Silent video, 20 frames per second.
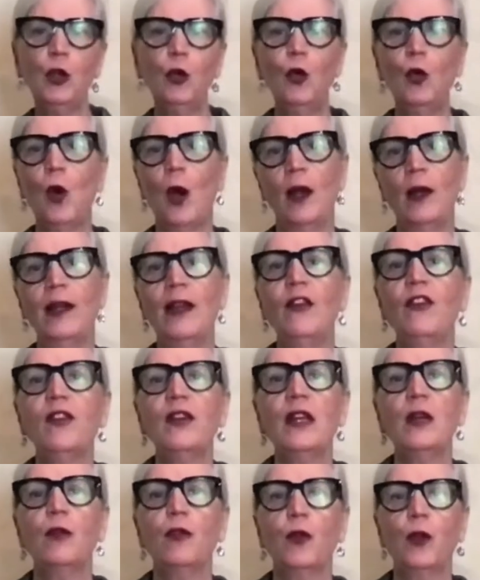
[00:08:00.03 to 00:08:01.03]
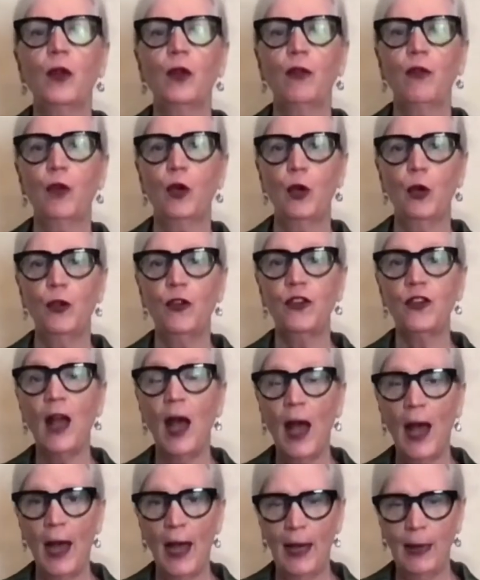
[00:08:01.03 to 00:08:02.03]
who are listening for the first
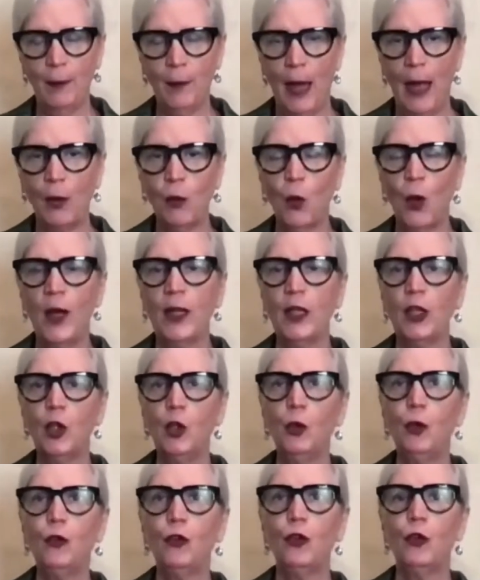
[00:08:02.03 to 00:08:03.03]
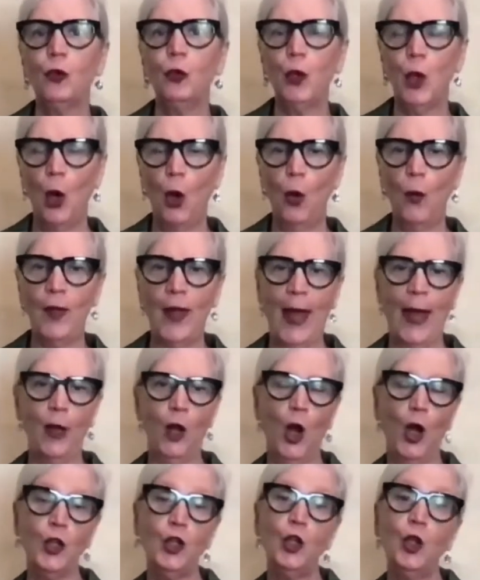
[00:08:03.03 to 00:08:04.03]
time, I want you to know that
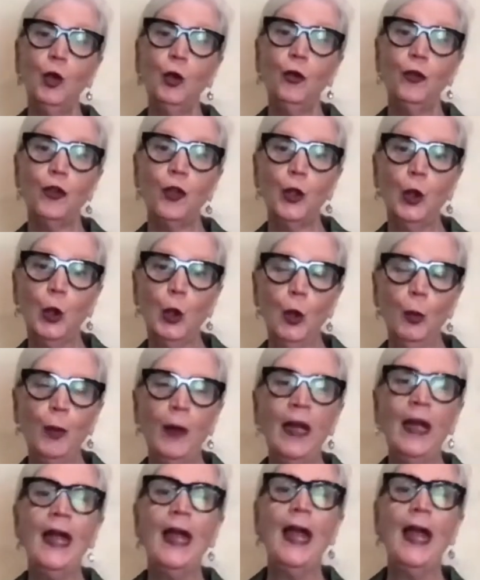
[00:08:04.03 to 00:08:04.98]
on YouTube,